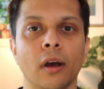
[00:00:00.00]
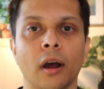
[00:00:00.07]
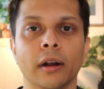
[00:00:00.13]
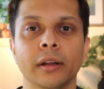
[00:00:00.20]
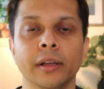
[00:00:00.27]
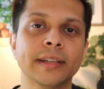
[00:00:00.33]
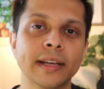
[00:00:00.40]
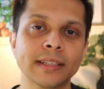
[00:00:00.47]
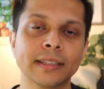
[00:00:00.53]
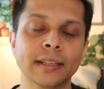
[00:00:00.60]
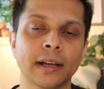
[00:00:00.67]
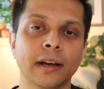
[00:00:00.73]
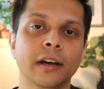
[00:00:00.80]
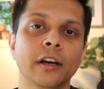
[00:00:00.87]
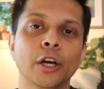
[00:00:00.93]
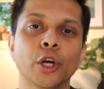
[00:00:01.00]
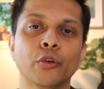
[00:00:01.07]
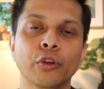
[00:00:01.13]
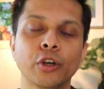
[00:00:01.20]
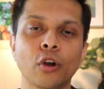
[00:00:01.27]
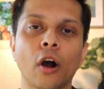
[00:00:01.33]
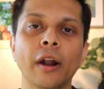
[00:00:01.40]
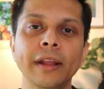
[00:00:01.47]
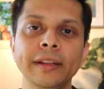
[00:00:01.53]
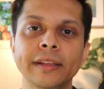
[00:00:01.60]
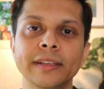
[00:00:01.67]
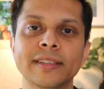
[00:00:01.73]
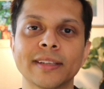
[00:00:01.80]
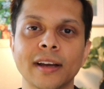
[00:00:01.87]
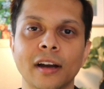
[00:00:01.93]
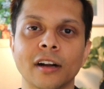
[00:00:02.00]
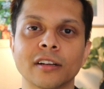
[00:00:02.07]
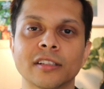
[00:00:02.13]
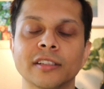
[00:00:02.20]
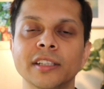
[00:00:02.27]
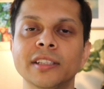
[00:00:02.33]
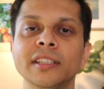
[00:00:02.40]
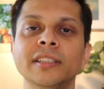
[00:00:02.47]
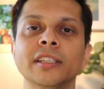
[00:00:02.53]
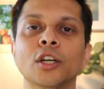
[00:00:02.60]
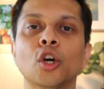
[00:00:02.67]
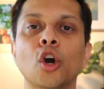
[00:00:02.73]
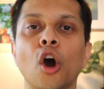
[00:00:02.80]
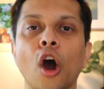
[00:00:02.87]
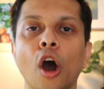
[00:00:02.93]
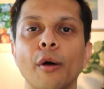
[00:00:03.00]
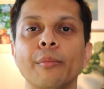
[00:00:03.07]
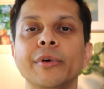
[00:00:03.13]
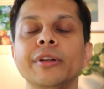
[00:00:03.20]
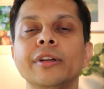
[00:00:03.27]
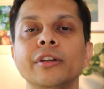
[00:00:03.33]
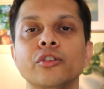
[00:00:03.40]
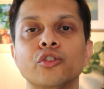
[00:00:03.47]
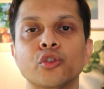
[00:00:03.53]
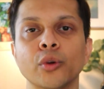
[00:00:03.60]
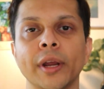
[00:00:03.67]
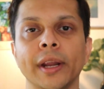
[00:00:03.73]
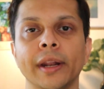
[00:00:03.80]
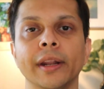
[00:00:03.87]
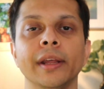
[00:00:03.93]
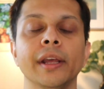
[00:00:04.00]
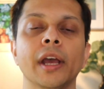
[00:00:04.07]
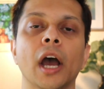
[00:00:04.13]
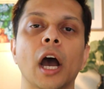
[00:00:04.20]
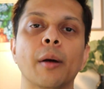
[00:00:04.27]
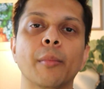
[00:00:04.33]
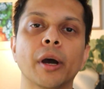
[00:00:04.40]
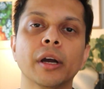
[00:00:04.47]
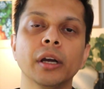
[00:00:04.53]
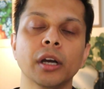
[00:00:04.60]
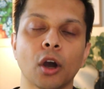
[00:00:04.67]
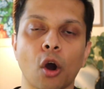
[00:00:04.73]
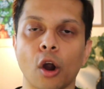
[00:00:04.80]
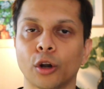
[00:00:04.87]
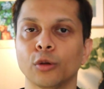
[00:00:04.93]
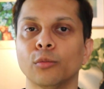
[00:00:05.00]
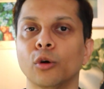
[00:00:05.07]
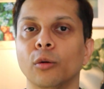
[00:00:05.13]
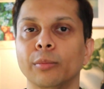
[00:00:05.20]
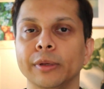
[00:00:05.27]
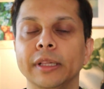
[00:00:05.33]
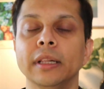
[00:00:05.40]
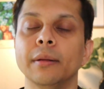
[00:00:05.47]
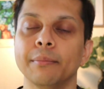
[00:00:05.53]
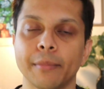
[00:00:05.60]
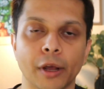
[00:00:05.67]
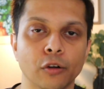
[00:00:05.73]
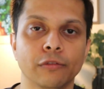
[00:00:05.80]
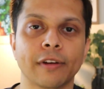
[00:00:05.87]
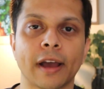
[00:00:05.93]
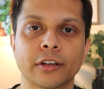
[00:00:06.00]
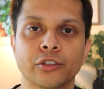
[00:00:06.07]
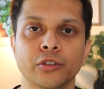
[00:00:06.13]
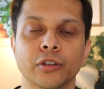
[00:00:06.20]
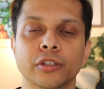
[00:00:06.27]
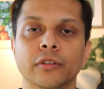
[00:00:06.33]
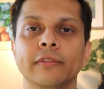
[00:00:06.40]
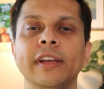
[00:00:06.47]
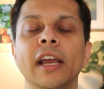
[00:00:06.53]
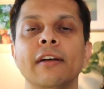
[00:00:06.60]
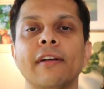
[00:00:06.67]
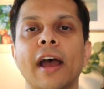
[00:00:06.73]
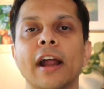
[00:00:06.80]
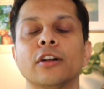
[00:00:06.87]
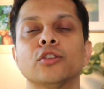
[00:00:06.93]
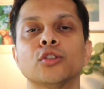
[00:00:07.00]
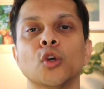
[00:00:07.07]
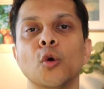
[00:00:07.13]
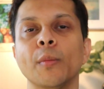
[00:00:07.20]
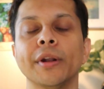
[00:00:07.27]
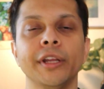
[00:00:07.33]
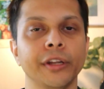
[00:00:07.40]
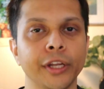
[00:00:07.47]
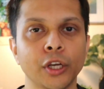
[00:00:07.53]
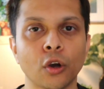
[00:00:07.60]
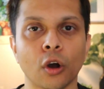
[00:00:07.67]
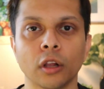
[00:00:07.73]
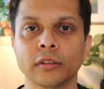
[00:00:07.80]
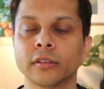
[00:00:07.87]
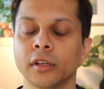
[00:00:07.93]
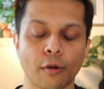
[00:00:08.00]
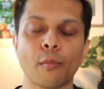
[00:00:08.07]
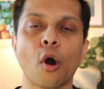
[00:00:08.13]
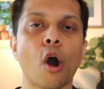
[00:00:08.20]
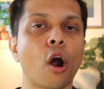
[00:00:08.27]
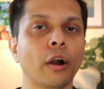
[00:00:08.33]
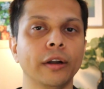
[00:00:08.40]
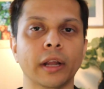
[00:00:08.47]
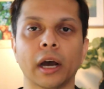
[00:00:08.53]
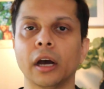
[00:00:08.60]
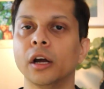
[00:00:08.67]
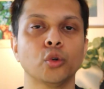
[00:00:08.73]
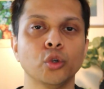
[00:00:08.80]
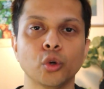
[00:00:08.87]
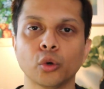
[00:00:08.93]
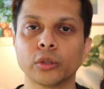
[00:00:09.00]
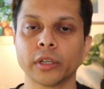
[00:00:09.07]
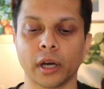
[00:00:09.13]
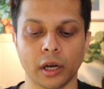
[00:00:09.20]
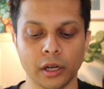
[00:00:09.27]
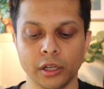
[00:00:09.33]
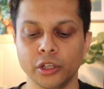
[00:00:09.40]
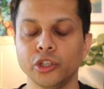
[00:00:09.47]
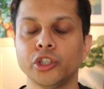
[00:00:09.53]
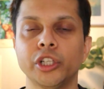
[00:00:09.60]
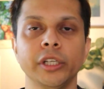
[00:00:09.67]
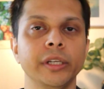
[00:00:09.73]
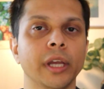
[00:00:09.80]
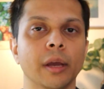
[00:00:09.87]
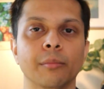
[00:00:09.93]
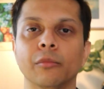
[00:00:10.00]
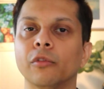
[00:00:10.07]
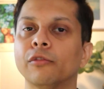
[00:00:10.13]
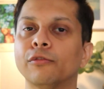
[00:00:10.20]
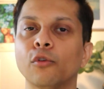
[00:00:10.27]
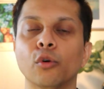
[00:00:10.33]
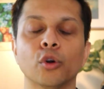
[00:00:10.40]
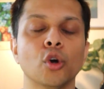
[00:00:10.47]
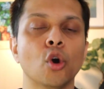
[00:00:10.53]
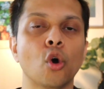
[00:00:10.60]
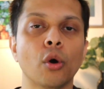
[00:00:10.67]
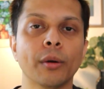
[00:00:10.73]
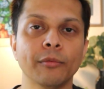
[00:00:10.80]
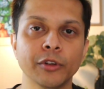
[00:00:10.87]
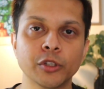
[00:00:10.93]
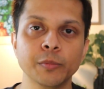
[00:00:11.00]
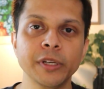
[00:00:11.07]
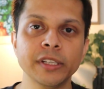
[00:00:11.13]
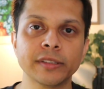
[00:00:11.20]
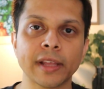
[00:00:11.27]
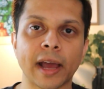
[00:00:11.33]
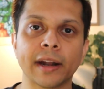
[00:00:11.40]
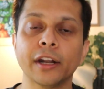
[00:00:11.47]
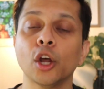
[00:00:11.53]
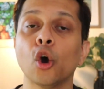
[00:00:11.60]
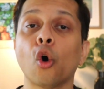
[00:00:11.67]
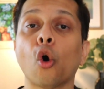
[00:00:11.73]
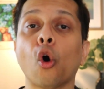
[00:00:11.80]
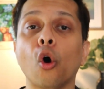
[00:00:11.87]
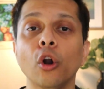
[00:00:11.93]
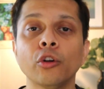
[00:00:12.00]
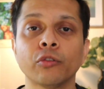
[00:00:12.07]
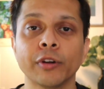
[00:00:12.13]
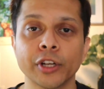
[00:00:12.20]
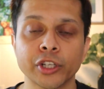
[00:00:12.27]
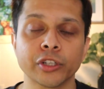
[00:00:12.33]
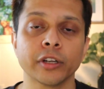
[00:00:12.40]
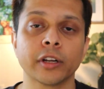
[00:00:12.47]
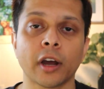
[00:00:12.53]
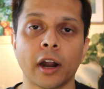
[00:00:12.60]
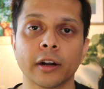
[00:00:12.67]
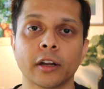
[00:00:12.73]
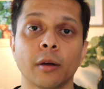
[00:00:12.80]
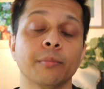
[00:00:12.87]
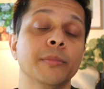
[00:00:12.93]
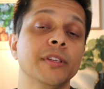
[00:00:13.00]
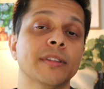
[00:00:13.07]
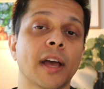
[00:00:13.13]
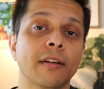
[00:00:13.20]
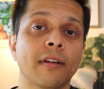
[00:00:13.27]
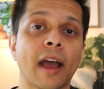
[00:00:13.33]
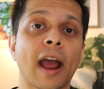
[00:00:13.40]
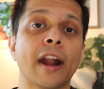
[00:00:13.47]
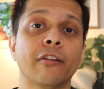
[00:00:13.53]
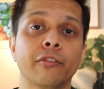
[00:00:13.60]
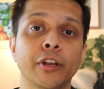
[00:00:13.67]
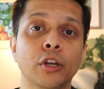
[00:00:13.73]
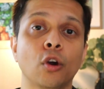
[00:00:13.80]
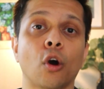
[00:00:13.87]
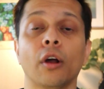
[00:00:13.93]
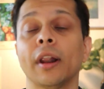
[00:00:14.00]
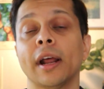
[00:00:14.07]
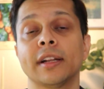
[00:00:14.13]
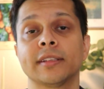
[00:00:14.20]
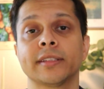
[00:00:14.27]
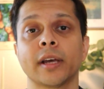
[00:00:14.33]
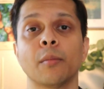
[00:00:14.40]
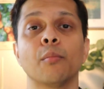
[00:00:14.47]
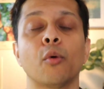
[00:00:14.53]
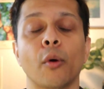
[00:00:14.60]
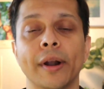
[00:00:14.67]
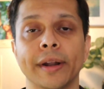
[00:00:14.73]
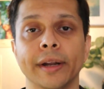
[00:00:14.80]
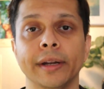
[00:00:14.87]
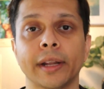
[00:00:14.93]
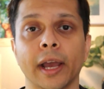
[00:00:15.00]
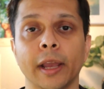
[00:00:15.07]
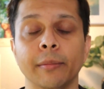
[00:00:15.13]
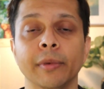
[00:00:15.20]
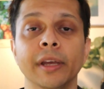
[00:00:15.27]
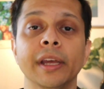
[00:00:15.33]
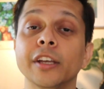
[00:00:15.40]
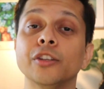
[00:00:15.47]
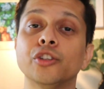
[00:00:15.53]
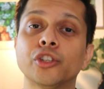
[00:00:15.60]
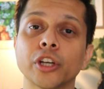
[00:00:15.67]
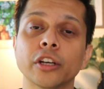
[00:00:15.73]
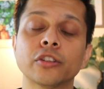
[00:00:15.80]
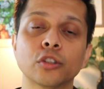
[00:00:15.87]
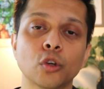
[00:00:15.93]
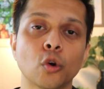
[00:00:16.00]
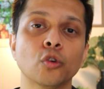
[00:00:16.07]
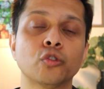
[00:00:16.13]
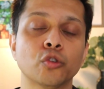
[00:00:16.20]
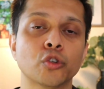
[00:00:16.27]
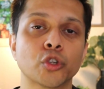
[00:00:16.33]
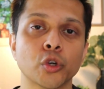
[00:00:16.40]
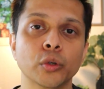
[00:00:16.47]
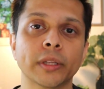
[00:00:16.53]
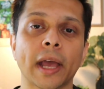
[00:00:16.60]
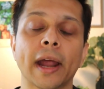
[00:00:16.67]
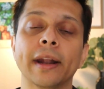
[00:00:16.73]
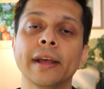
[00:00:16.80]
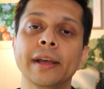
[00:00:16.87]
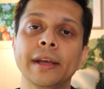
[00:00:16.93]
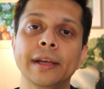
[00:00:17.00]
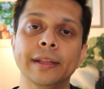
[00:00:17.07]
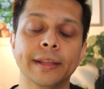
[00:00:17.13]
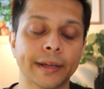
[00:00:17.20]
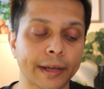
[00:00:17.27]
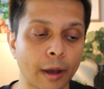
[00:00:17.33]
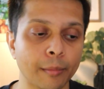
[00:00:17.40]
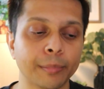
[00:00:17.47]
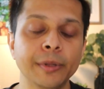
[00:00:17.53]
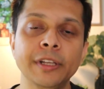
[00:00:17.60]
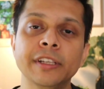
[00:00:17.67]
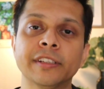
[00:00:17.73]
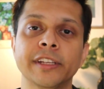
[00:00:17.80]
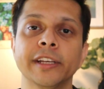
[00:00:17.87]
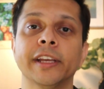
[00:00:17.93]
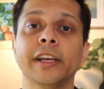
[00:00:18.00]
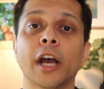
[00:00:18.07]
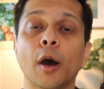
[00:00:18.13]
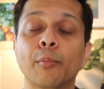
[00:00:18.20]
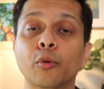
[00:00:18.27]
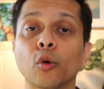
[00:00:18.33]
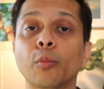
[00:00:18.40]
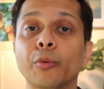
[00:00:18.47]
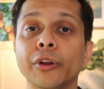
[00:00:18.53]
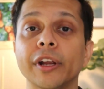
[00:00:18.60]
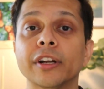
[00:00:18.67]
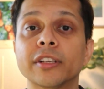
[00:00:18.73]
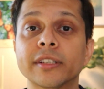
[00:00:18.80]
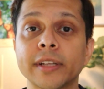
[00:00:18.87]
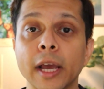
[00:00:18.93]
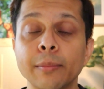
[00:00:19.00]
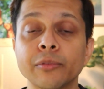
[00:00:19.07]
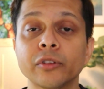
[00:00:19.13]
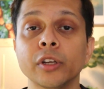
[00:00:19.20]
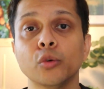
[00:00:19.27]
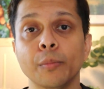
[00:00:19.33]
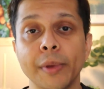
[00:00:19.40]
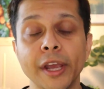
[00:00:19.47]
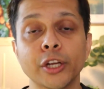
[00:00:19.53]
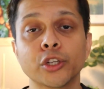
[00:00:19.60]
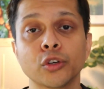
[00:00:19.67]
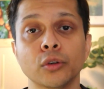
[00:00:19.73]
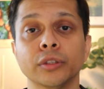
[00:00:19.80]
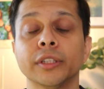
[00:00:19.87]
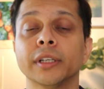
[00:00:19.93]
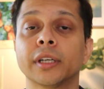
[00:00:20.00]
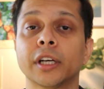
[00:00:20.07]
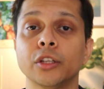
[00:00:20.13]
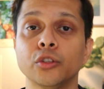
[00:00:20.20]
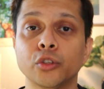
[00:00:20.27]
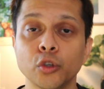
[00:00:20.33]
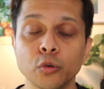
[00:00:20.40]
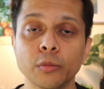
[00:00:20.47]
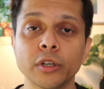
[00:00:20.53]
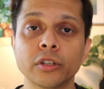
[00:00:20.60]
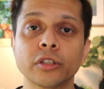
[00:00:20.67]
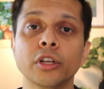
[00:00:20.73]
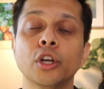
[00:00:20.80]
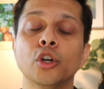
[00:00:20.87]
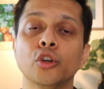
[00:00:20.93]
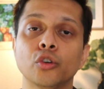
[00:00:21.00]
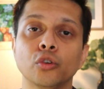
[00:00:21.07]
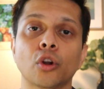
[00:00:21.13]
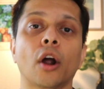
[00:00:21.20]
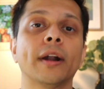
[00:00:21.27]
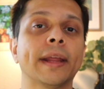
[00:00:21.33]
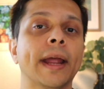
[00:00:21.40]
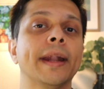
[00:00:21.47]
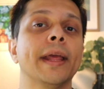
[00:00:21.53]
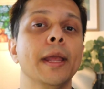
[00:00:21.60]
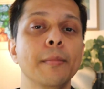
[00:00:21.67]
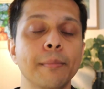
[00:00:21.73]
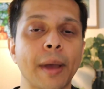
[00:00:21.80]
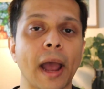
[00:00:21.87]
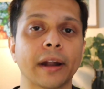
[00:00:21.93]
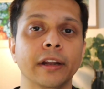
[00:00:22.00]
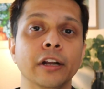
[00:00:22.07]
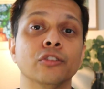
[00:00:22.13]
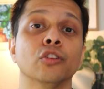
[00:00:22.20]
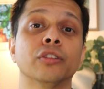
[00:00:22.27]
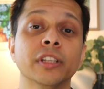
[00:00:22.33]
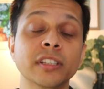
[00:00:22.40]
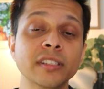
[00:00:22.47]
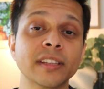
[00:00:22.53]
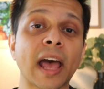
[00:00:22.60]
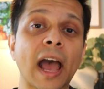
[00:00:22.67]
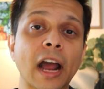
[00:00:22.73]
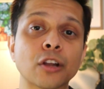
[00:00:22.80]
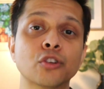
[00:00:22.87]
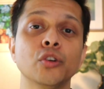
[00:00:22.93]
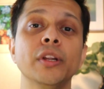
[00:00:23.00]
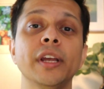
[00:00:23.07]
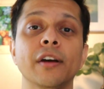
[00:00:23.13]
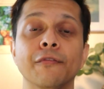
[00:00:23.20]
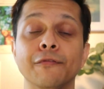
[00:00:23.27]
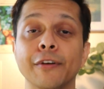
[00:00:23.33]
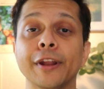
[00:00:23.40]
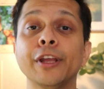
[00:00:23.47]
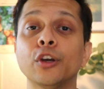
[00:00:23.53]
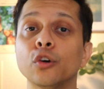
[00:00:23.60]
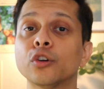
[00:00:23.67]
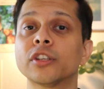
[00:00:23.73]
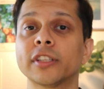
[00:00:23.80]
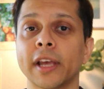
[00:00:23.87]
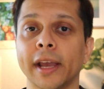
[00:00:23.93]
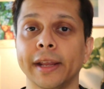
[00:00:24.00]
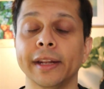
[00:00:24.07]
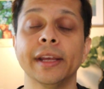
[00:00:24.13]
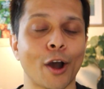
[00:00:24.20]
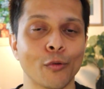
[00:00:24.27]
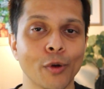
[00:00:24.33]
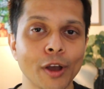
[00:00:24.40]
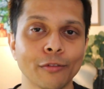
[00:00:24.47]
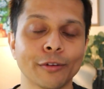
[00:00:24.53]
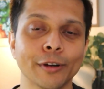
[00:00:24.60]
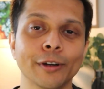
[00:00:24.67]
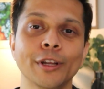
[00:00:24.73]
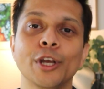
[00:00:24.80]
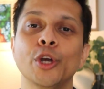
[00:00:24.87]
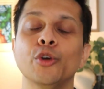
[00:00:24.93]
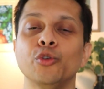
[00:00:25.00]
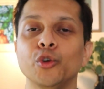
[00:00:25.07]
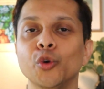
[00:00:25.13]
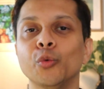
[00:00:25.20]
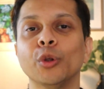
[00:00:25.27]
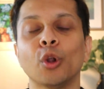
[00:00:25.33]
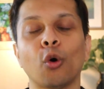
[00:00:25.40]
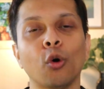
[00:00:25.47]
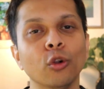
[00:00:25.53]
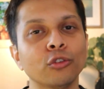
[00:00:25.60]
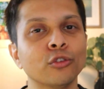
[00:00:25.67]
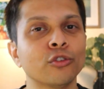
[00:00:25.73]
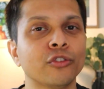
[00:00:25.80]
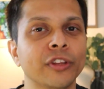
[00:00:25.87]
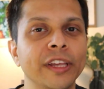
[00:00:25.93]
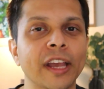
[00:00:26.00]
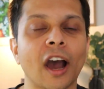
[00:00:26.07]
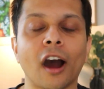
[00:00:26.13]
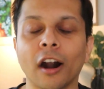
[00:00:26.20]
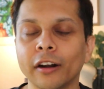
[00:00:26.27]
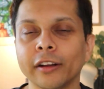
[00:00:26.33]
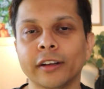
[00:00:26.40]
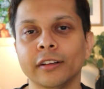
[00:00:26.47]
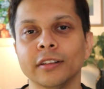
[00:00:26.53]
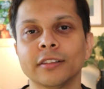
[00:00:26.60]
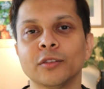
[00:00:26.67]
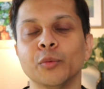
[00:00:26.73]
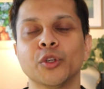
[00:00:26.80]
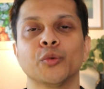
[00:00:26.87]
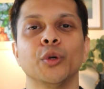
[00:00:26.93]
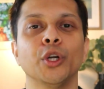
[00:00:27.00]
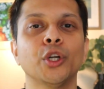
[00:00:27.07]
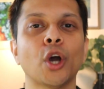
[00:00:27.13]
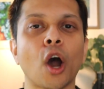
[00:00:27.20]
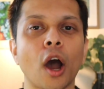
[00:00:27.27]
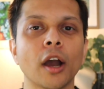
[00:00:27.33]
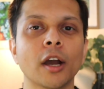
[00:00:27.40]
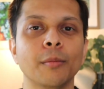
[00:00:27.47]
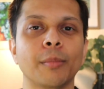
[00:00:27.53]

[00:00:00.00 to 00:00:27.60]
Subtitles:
not. Tesla recalling these cars, this is a common trend among automobile manufacturers. We have had so many recalls from Honda, Toyota, GM, Ford, which means that all traditional car companies have had recall at some point in time. It just goes to show that the company is taking appropriate steps to make sure the consumers do not get impacted. So this is actually a very good sign. However, you will also see articles which will talk